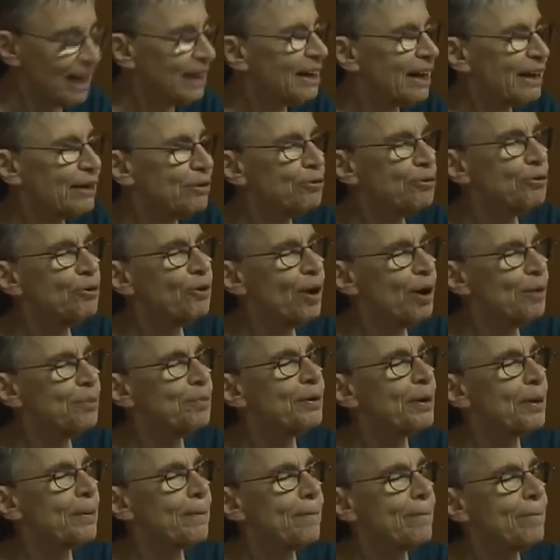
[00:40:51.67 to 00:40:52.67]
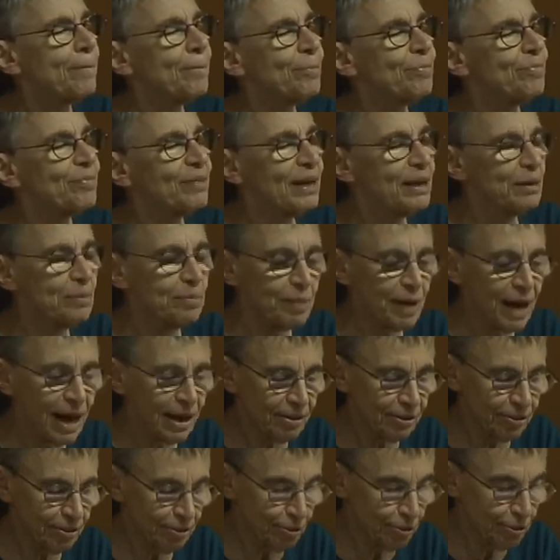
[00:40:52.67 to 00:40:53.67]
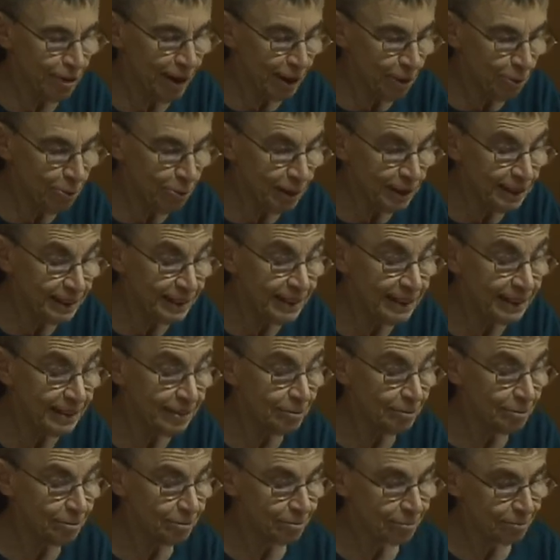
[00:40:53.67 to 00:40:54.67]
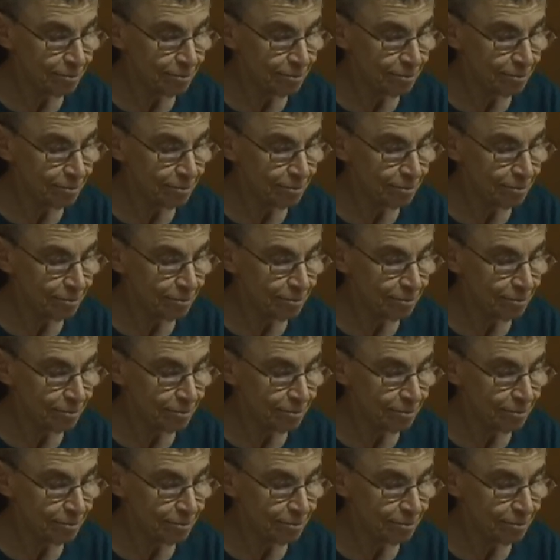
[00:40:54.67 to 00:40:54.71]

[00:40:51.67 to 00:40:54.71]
and I grew up in patterned tranquility.